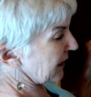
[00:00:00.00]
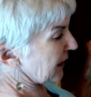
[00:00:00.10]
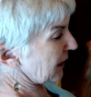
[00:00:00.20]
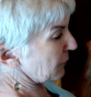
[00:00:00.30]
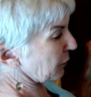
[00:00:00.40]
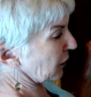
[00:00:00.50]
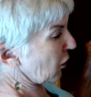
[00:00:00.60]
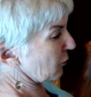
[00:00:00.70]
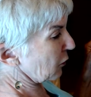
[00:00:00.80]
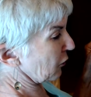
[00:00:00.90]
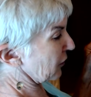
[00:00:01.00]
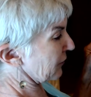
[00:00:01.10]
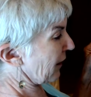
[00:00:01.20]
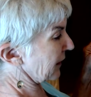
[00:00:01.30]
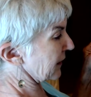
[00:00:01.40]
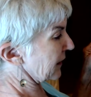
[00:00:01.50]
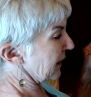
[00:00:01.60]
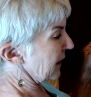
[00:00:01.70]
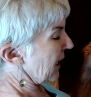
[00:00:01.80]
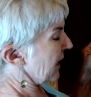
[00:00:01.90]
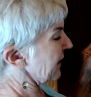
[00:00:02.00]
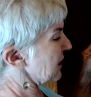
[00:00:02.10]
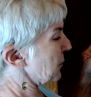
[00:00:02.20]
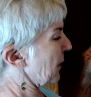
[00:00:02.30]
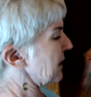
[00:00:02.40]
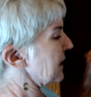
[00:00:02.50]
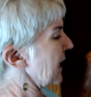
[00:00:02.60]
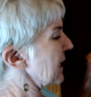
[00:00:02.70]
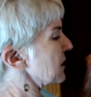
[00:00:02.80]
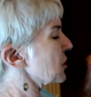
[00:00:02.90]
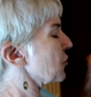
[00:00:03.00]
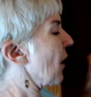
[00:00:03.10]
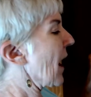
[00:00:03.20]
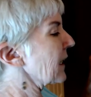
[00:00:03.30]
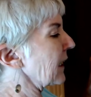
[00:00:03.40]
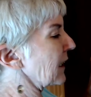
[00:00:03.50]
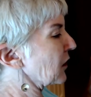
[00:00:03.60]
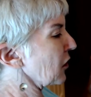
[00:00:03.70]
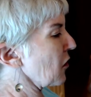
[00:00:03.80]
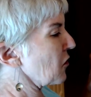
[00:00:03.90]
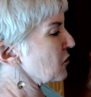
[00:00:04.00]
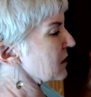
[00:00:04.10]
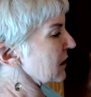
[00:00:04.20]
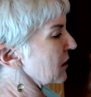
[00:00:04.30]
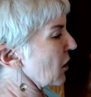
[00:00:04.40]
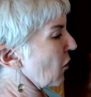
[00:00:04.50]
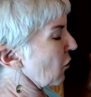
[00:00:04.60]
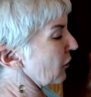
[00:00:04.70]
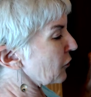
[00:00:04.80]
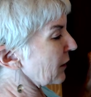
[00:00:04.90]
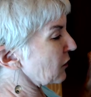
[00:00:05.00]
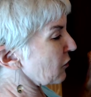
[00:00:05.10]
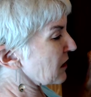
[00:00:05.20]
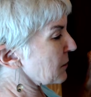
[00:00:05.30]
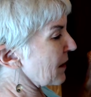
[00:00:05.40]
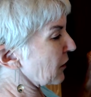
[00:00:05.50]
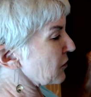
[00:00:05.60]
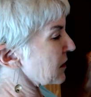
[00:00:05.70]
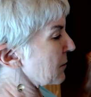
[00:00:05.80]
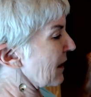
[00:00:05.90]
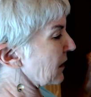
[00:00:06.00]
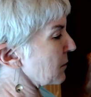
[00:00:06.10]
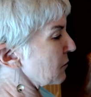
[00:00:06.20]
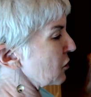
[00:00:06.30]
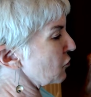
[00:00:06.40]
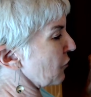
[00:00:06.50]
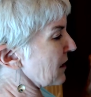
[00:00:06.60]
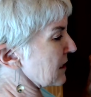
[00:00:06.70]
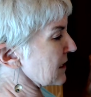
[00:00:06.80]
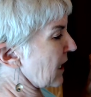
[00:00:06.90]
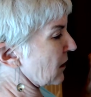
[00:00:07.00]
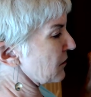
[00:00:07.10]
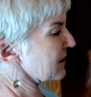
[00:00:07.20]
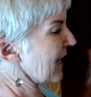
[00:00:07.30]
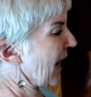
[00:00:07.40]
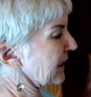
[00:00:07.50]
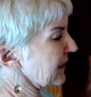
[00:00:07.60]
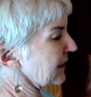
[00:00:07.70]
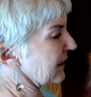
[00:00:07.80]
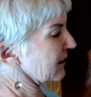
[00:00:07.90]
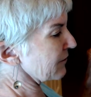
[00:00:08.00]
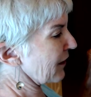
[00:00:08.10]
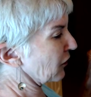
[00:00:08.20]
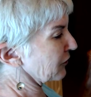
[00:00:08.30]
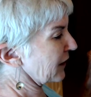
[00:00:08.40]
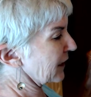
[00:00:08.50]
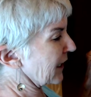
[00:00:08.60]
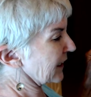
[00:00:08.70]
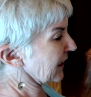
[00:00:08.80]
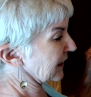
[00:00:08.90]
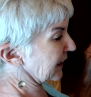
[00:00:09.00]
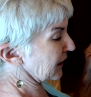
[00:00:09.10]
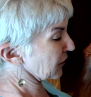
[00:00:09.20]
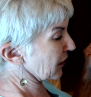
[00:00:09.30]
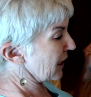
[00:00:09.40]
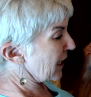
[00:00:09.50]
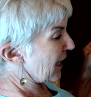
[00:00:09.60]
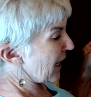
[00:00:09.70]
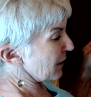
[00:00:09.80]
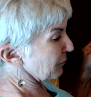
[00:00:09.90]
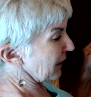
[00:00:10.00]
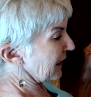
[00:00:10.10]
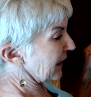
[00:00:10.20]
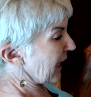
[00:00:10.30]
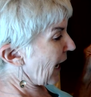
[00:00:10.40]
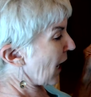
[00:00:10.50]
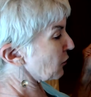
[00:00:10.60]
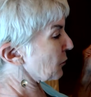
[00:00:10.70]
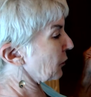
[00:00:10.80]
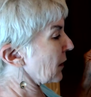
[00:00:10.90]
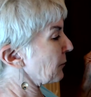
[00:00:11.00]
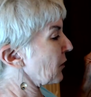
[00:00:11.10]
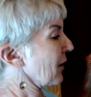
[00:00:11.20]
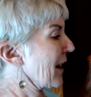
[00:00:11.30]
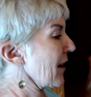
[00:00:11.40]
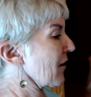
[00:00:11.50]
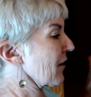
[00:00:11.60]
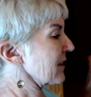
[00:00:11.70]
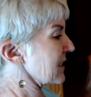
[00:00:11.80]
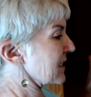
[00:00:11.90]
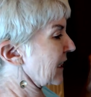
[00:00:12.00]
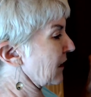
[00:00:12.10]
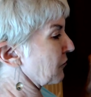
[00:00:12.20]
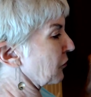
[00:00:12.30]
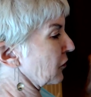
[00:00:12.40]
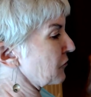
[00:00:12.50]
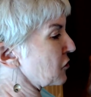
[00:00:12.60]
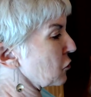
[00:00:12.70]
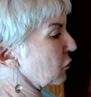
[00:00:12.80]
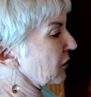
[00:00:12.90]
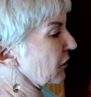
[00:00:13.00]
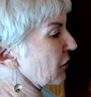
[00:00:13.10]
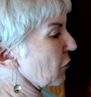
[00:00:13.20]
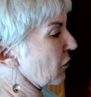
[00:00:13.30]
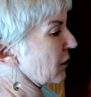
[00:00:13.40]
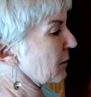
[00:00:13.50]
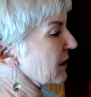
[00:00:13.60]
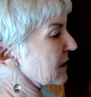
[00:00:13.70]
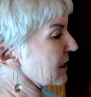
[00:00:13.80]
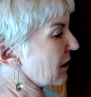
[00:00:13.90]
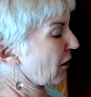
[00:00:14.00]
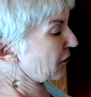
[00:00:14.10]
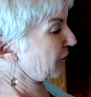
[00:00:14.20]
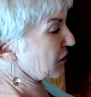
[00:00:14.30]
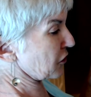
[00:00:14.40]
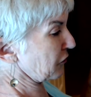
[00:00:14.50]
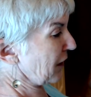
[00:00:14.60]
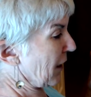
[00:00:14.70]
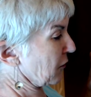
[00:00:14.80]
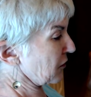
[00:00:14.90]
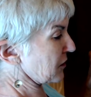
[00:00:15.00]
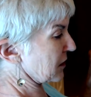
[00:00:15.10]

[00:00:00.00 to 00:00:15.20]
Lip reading: and Paloma were invited, and they spent days trying on clothes and ordering dressmakers to make them new dresses out of satin and velvet and glitter, and planning how to put up their hair and stick it full of jewels and ornaments and artificial flowers.